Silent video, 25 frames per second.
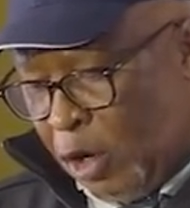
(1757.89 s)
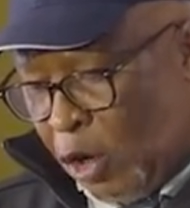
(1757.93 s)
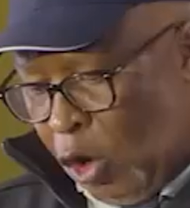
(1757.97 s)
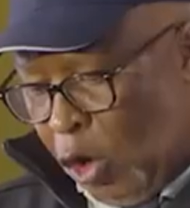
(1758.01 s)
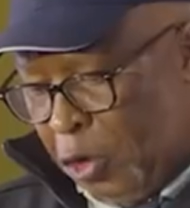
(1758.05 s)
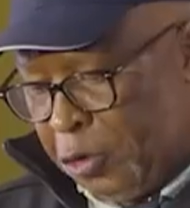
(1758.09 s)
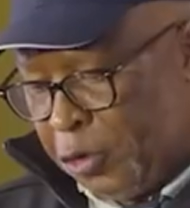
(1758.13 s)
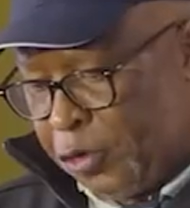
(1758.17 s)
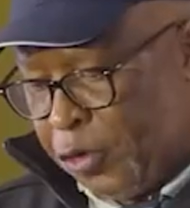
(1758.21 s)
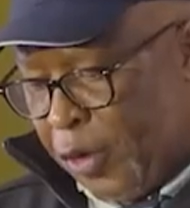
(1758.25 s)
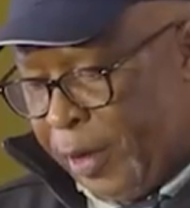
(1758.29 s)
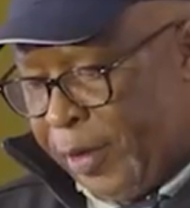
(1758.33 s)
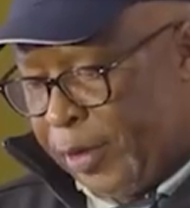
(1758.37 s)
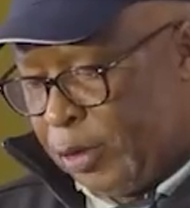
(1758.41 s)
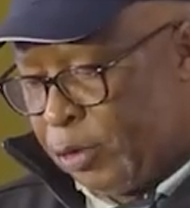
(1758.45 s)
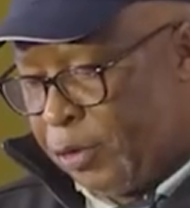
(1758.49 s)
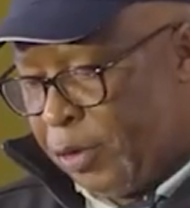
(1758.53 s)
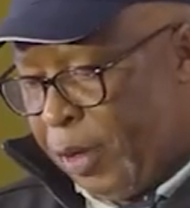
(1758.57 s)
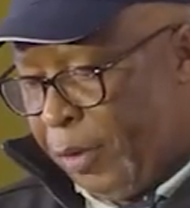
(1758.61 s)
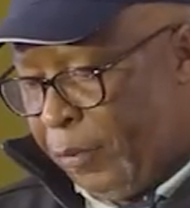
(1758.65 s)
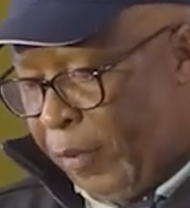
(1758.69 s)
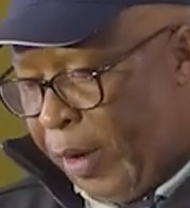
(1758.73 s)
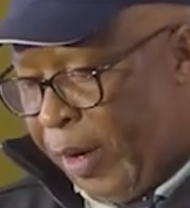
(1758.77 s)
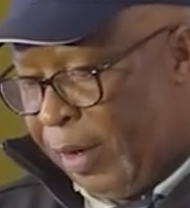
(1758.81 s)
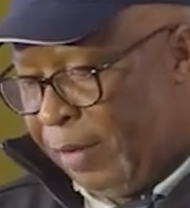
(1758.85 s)
contrary to
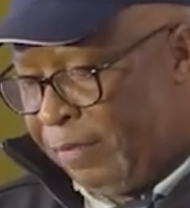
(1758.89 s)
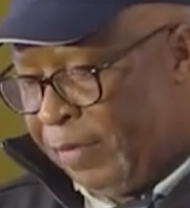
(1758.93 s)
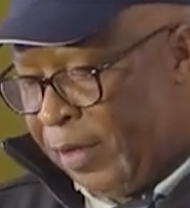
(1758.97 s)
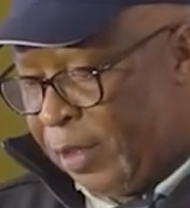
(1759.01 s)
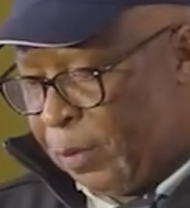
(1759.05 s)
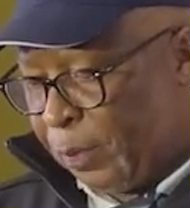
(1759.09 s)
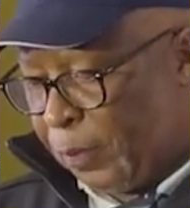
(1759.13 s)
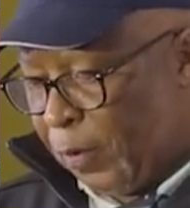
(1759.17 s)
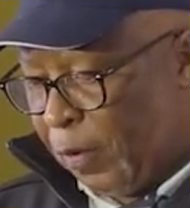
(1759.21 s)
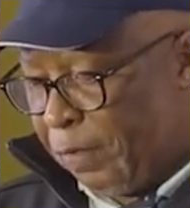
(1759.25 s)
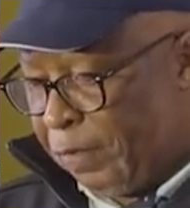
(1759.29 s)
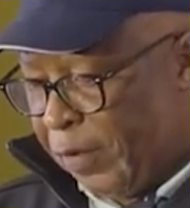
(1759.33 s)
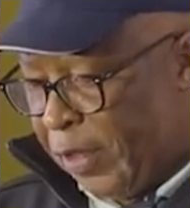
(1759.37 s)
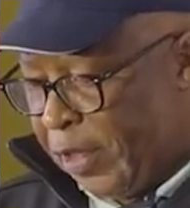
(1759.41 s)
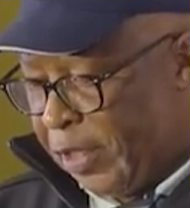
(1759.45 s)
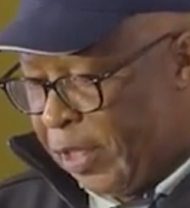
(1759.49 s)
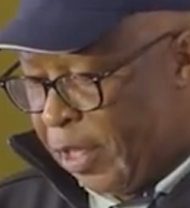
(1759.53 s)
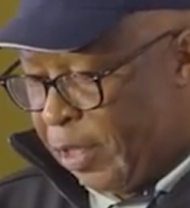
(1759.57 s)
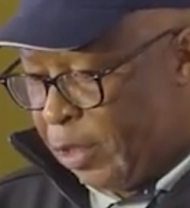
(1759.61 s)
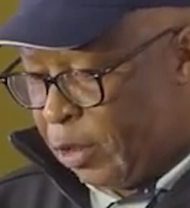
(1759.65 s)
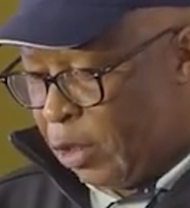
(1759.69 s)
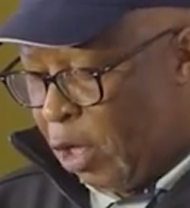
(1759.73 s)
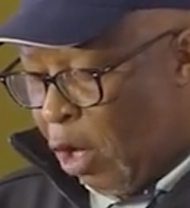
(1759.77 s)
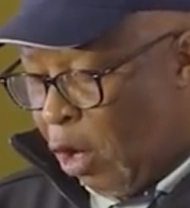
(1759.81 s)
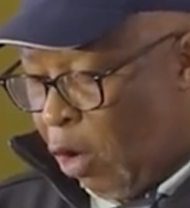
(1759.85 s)
the relevant
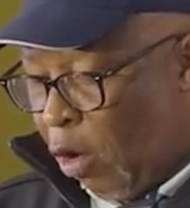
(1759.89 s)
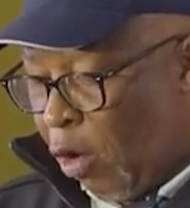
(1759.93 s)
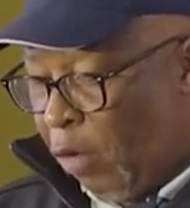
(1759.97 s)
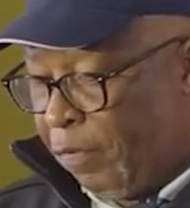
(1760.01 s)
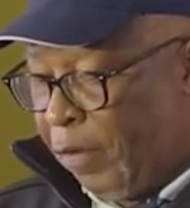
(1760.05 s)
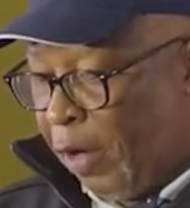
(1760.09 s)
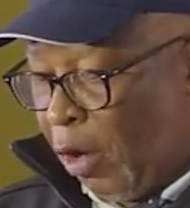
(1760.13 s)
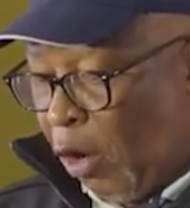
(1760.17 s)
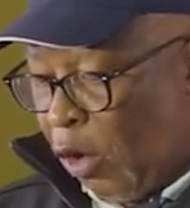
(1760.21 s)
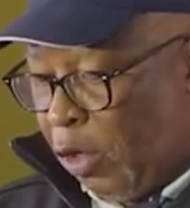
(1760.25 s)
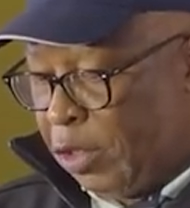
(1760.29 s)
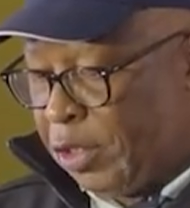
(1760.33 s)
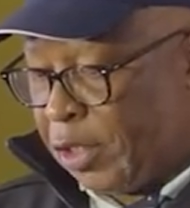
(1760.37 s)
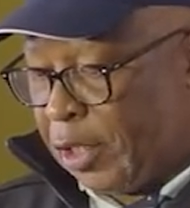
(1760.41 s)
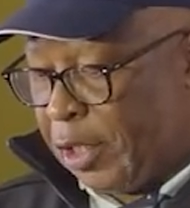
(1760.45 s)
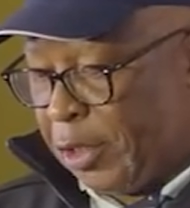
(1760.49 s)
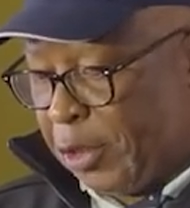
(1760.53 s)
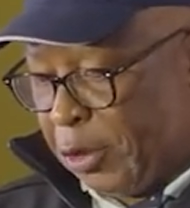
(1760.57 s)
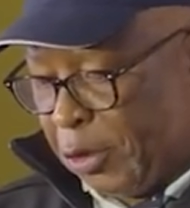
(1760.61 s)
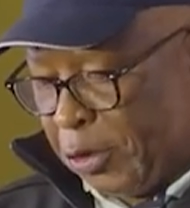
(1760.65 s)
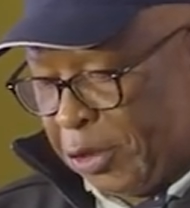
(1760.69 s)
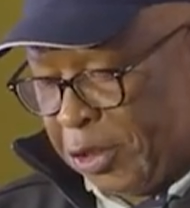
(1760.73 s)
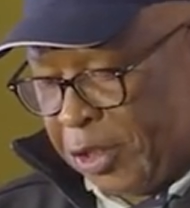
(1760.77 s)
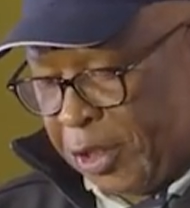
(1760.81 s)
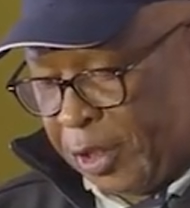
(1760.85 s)
provisions of the
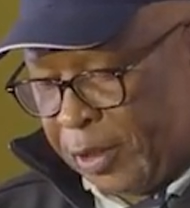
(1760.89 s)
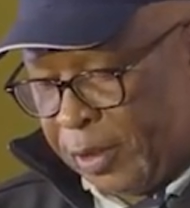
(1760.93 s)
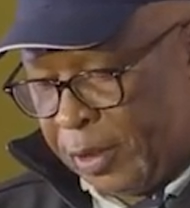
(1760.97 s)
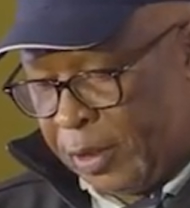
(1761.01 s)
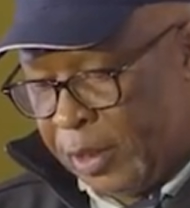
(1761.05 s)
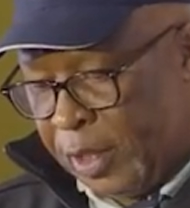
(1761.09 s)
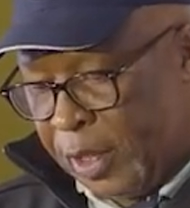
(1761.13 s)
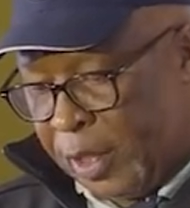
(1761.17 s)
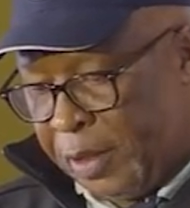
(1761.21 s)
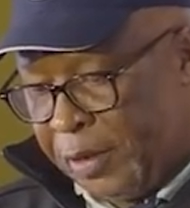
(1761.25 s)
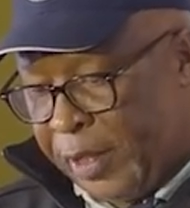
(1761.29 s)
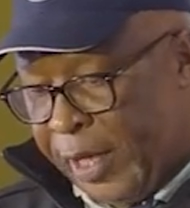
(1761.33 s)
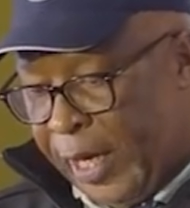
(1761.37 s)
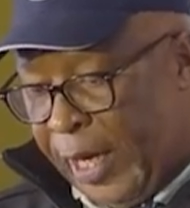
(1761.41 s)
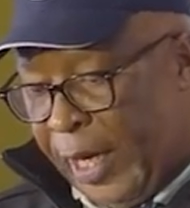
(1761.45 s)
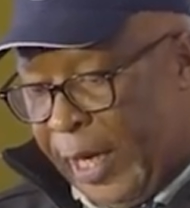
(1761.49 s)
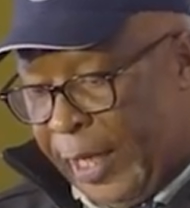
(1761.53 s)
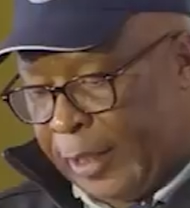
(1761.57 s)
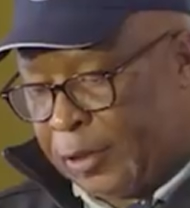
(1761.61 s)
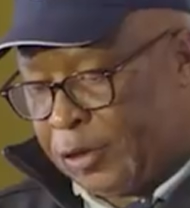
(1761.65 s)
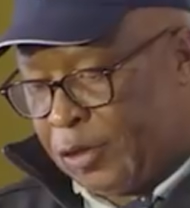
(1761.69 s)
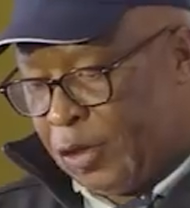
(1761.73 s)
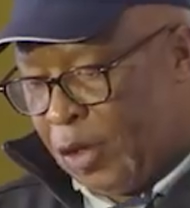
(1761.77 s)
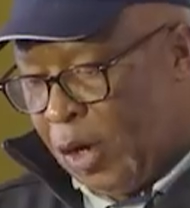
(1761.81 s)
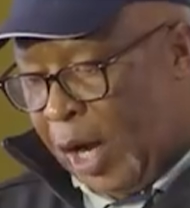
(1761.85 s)
Constitution, the
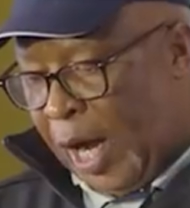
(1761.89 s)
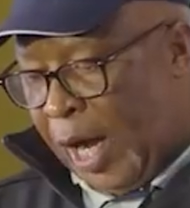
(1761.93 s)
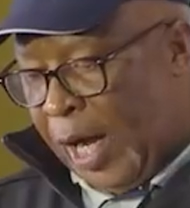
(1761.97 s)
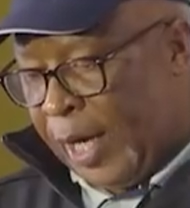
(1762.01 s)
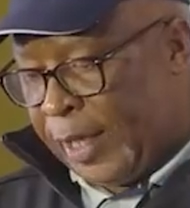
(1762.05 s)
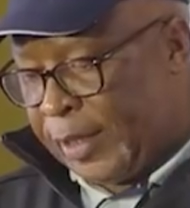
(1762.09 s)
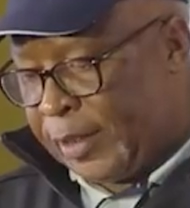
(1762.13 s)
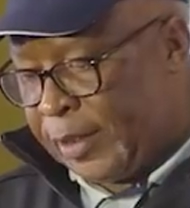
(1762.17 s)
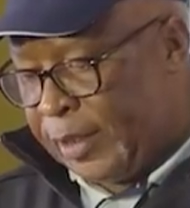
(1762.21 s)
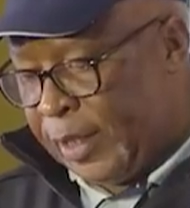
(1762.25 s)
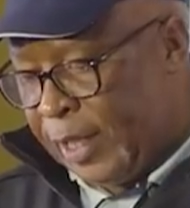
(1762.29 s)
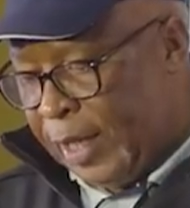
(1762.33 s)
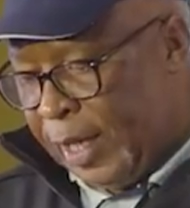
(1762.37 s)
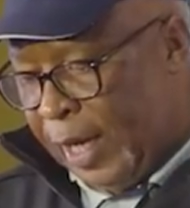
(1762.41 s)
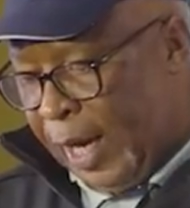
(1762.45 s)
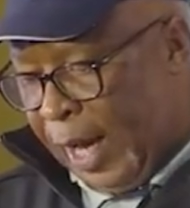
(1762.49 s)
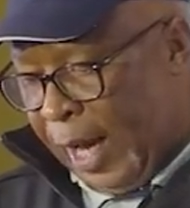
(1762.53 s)
Electoral Act,